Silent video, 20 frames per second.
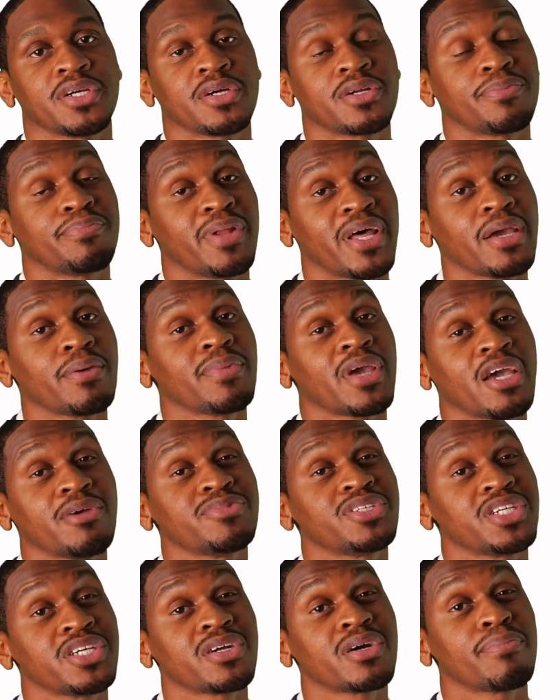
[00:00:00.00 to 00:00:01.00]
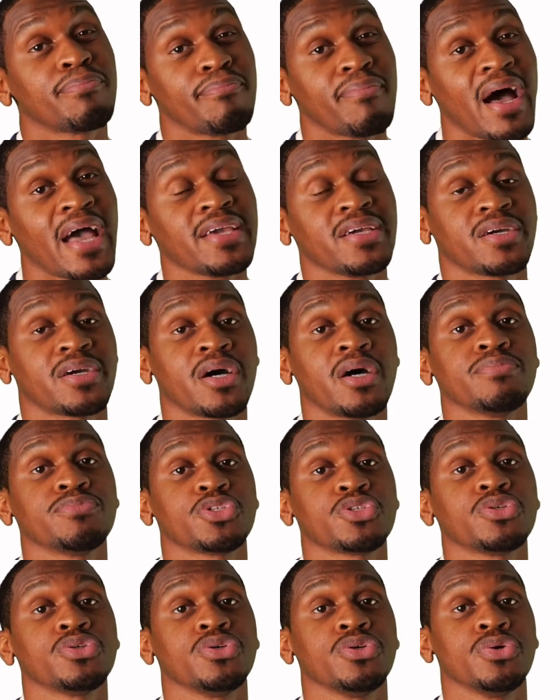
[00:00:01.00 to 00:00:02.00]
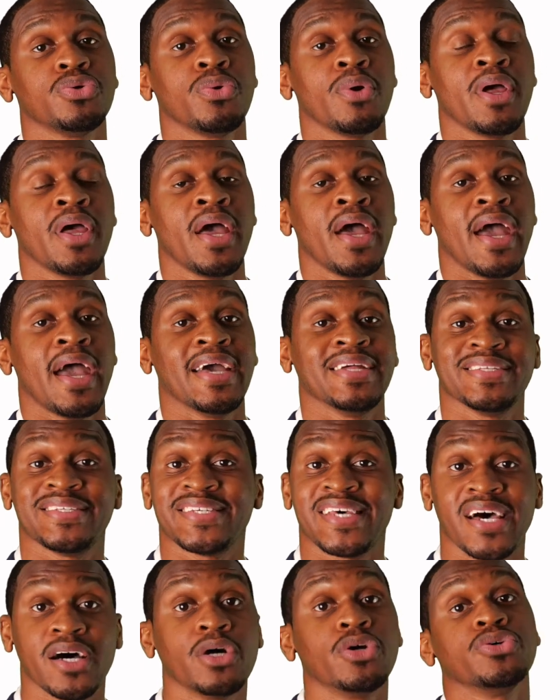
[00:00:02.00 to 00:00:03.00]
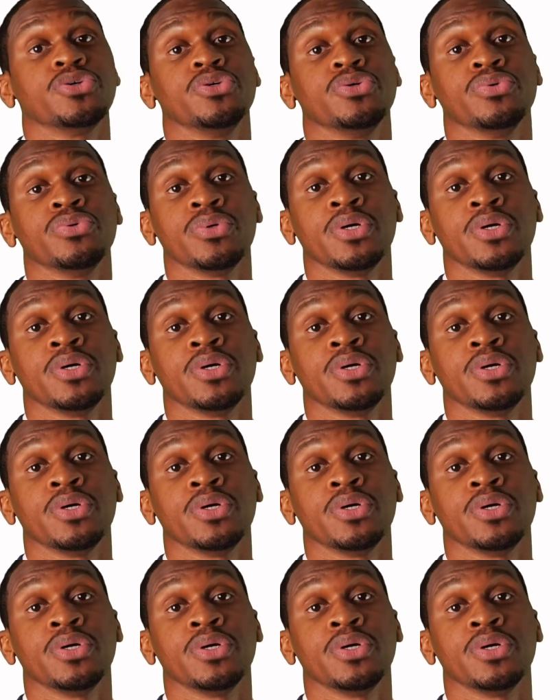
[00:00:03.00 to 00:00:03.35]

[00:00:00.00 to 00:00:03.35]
The blame game cheater might come to you and tell you,